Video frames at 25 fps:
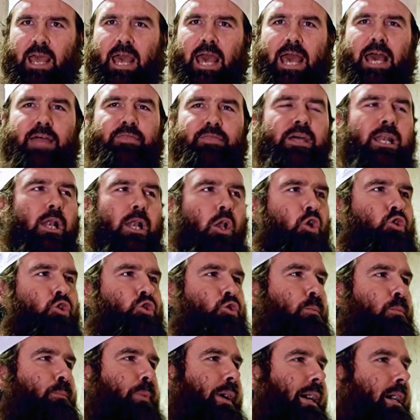And then Allah
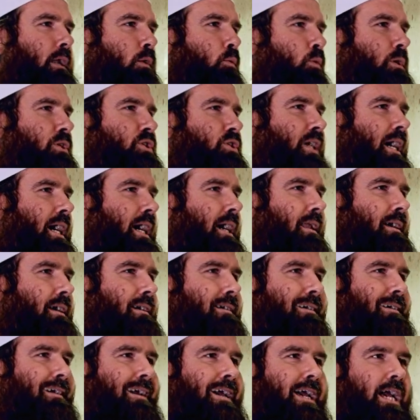subhanahu wa
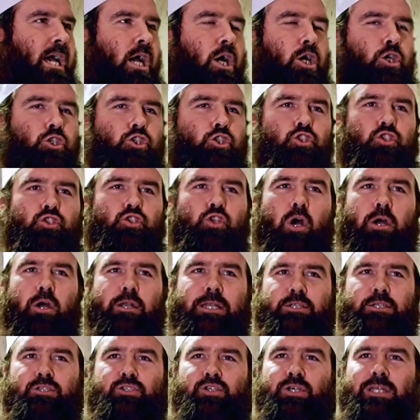ta'ala
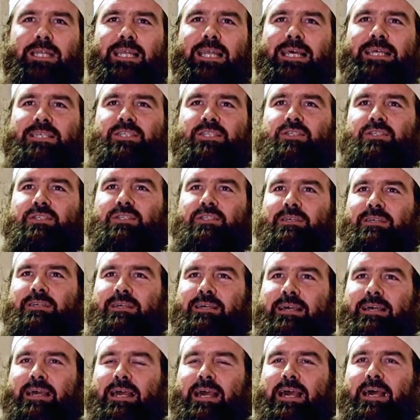started to list
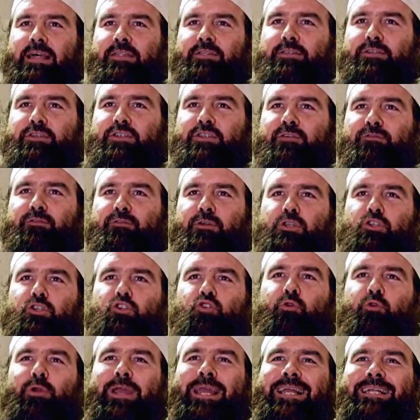the different
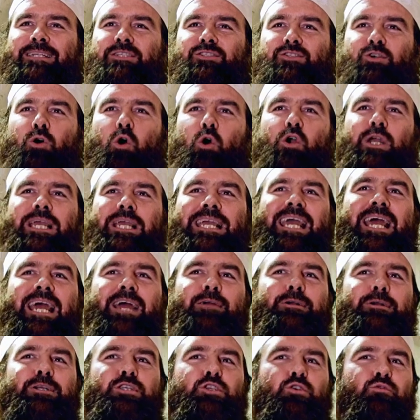traits or
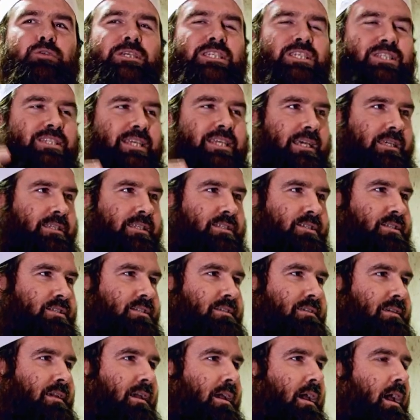
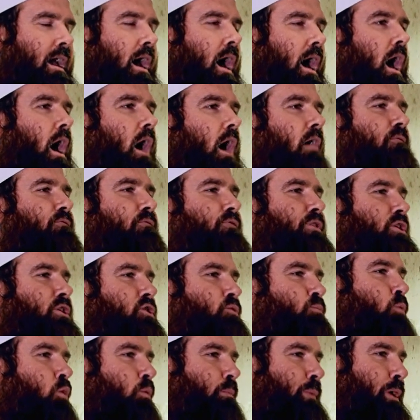characteristics of these
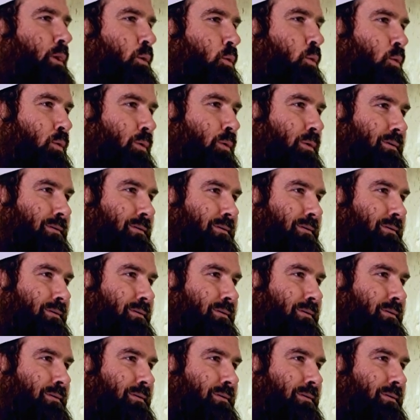mu'minun,